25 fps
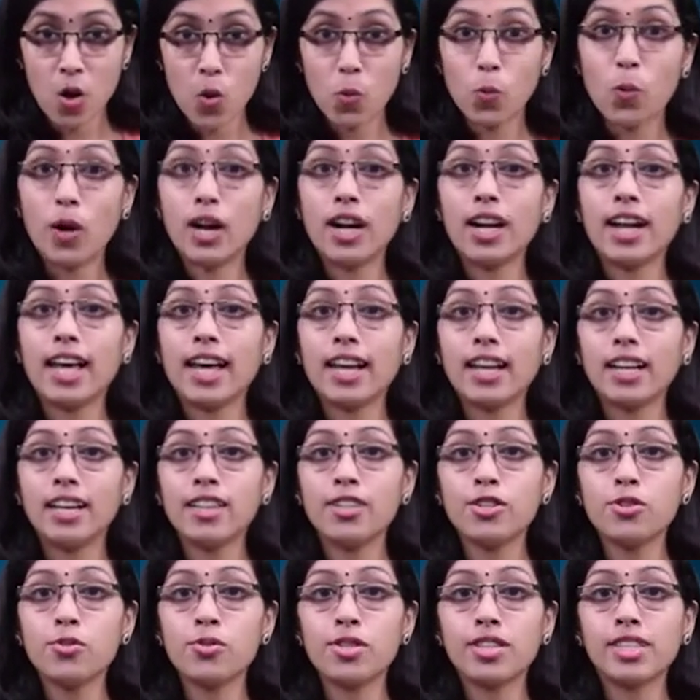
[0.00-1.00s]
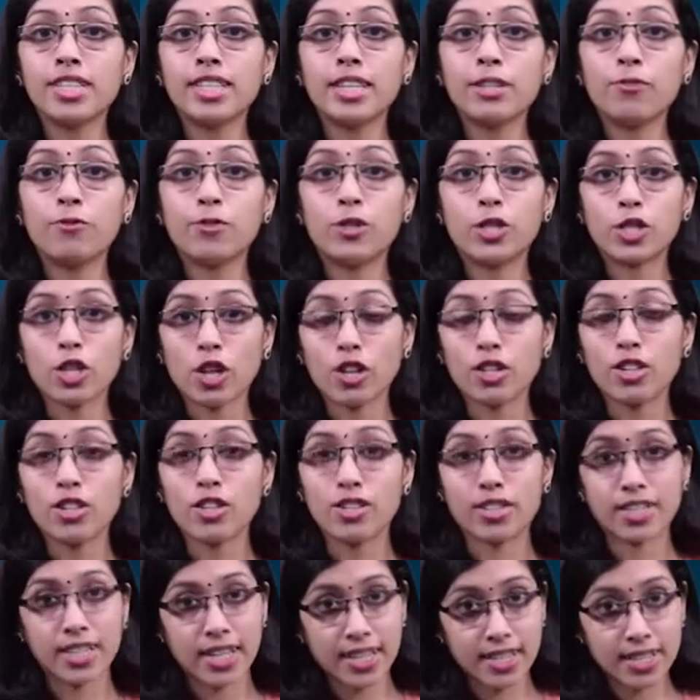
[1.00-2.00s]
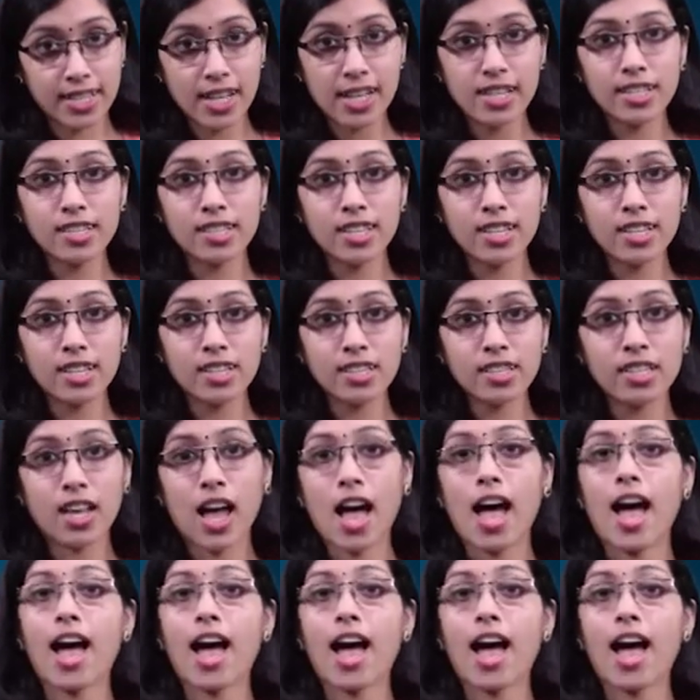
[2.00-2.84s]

were likely to receive shorter sentences